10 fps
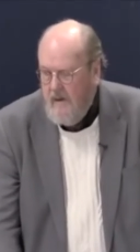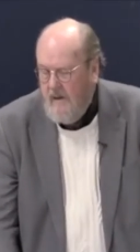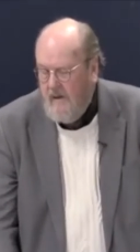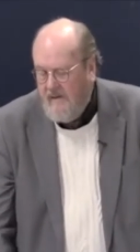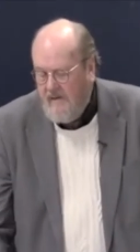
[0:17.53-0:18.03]

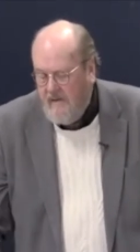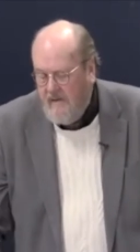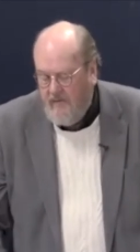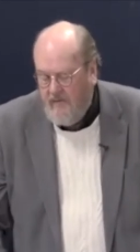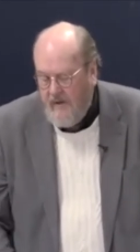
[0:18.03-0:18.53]
And it says in
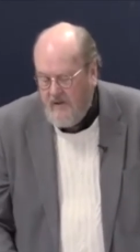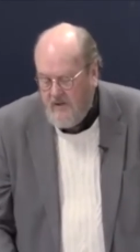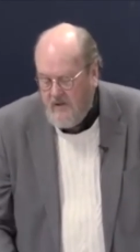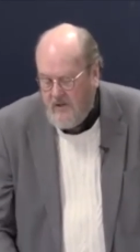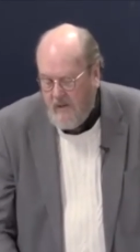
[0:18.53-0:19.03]

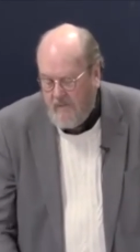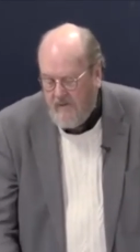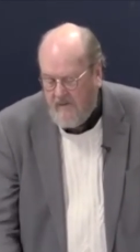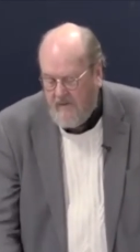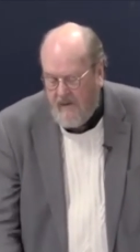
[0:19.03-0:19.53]
Ephesians chapter
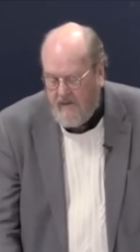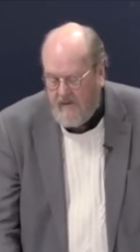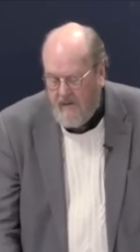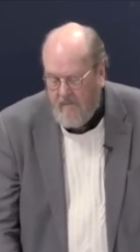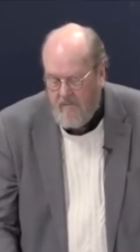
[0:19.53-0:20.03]
6,
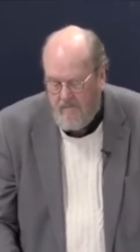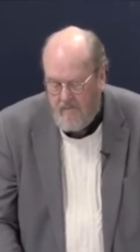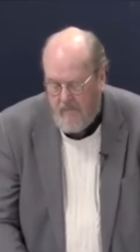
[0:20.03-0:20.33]
um,